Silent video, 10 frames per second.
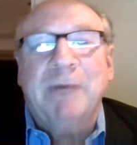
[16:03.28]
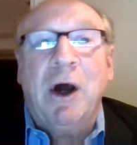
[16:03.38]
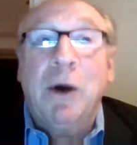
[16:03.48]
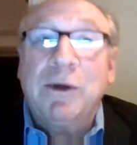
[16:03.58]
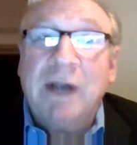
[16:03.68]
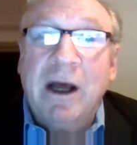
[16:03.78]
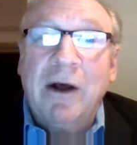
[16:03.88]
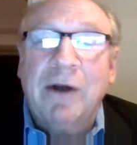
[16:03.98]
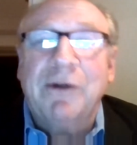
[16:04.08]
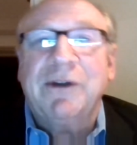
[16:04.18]

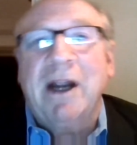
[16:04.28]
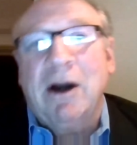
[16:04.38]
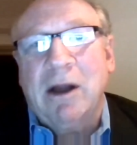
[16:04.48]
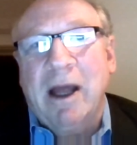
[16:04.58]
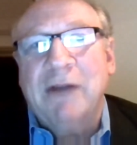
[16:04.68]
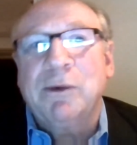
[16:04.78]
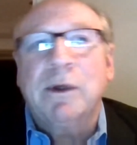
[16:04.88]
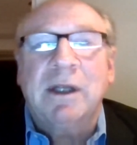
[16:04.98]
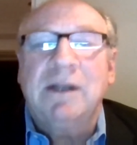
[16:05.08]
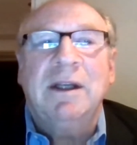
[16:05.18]
Hotels, airlines
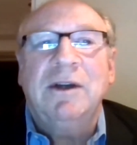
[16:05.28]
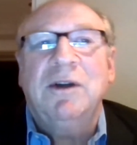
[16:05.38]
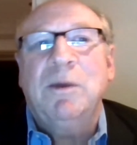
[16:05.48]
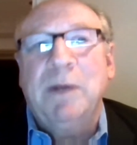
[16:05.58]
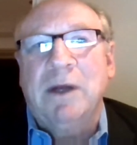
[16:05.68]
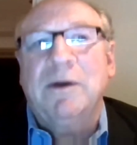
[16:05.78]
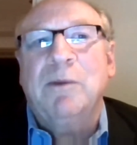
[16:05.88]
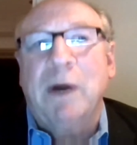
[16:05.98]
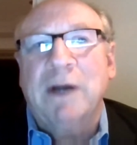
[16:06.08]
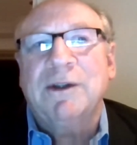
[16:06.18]
will continue to be under
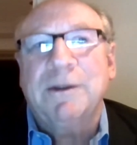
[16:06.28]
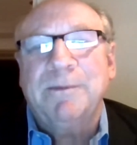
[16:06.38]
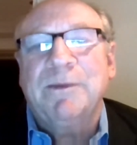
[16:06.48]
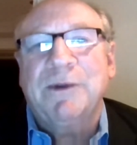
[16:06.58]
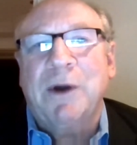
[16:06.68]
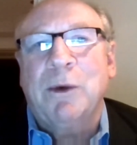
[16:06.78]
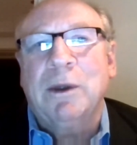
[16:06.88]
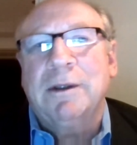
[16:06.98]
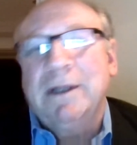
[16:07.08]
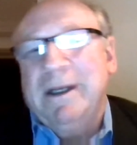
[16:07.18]
pressure. So
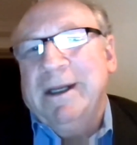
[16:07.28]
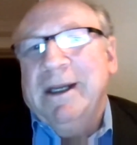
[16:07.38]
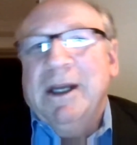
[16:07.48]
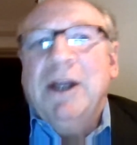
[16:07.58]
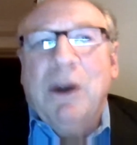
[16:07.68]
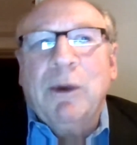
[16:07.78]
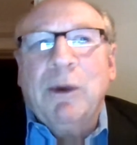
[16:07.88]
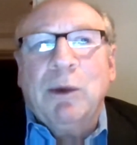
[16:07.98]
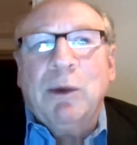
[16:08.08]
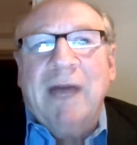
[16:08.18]

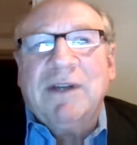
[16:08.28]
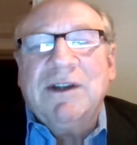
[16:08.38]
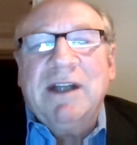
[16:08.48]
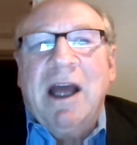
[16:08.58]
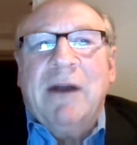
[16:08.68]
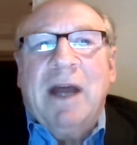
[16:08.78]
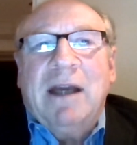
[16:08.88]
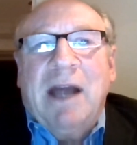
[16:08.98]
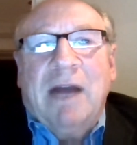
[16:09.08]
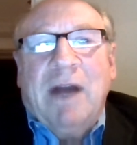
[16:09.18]
we'll have to see how
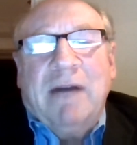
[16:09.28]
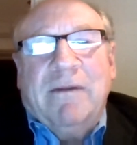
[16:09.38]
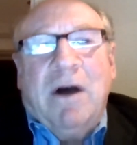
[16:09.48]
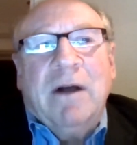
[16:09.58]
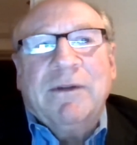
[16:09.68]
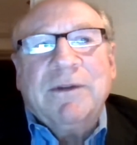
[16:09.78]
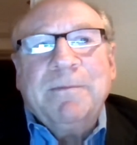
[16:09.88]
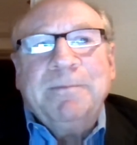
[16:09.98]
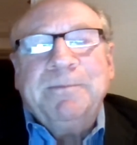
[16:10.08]
that evolves.